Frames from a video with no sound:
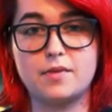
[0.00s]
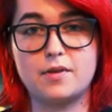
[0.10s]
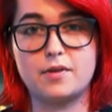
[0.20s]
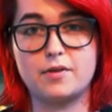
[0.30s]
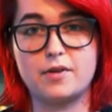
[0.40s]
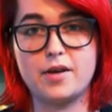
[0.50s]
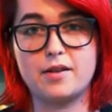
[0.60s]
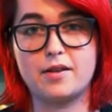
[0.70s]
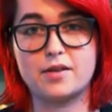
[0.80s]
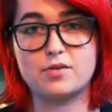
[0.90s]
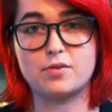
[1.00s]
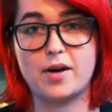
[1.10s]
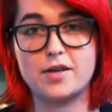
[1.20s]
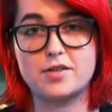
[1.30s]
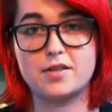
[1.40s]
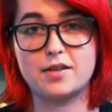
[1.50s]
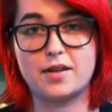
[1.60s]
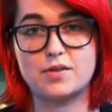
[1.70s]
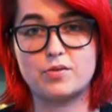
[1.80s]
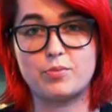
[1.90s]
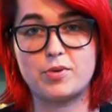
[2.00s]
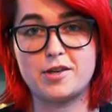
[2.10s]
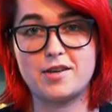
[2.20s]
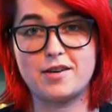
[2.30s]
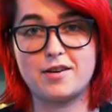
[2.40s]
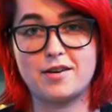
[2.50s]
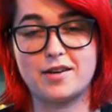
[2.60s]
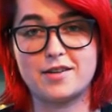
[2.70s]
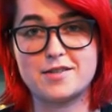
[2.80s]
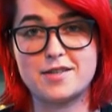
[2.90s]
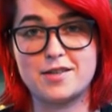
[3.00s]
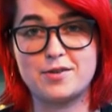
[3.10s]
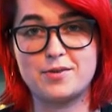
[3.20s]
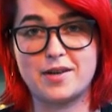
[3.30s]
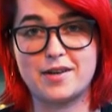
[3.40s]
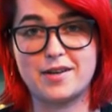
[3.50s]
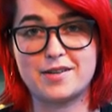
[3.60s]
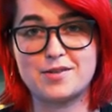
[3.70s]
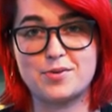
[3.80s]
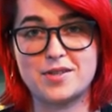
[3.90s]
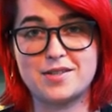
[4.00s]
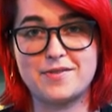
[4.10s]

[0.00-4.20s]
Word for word: All right, thanks for watching, thanks for being here, and I'll see you on next week's